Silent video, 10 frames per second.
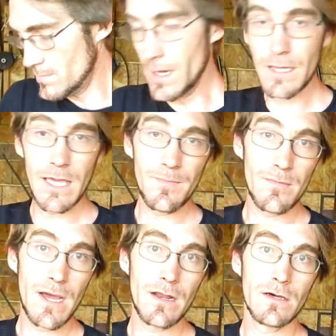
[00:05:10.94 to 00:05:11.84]
But keep
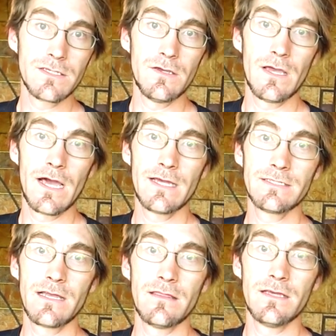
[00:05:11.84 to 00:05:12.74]
in mind also, you
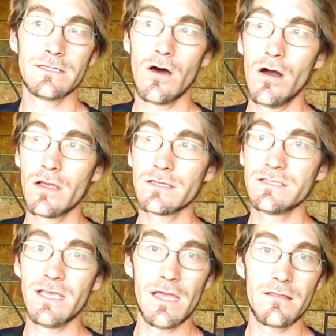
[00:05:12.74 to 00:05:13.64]
guys, that this
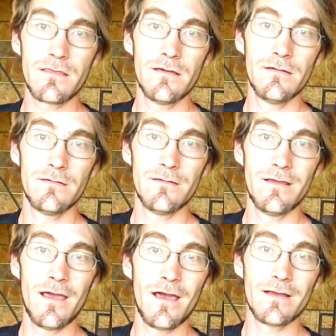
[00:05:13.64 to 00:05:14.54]
August 10th,
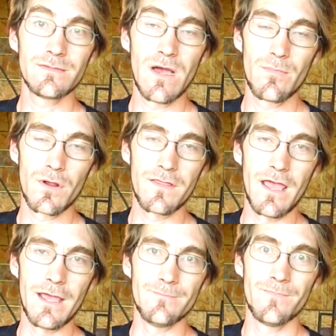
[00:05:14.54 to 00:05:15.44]
yeah, it's my
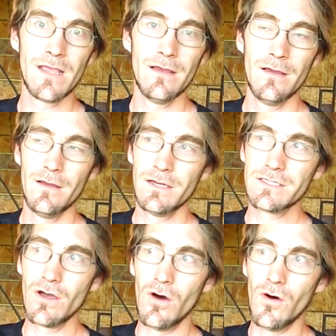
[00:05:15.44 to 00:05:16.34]
birthday.
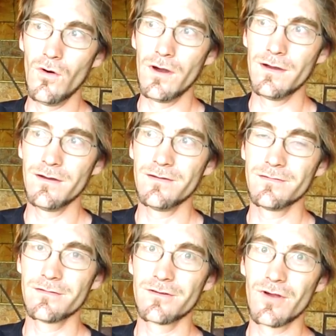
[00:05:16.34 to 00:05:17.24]
So,
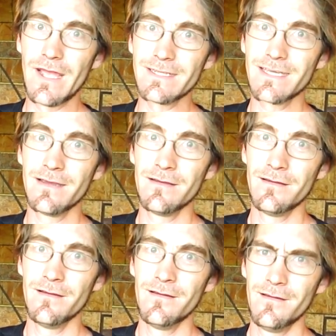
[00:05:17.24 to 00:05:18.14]
great.
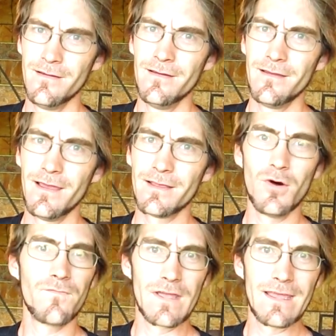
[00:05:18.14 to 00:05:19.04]
Yeah,
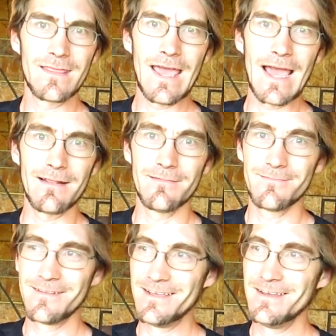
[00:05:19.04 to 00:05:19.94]
don't forget that.
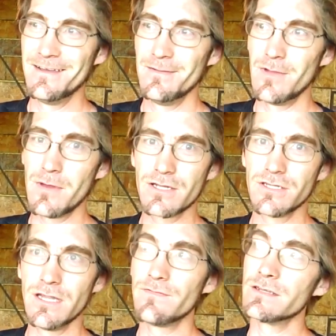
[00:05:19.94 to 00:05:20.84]
Maybe I
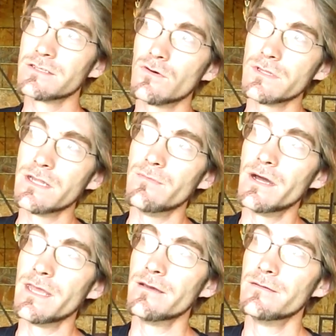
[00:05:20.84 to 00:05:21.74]
shouldn't even have told
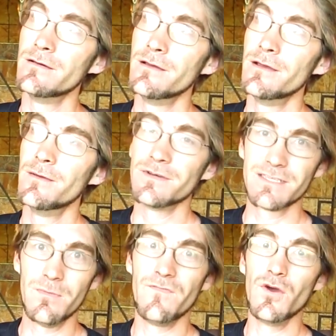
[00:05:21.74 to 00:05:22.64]
anybody. But
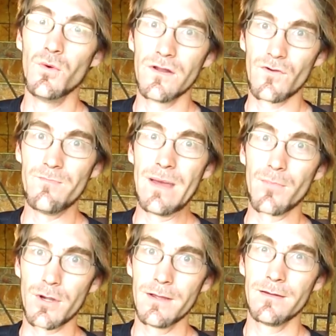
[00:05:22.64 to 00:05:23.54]
some of you would have
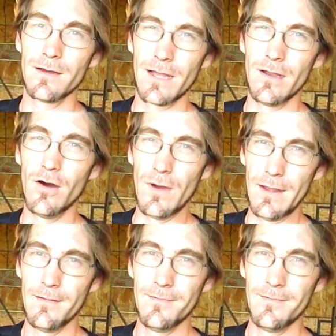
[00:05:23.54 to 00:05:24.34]
remembered. I know it.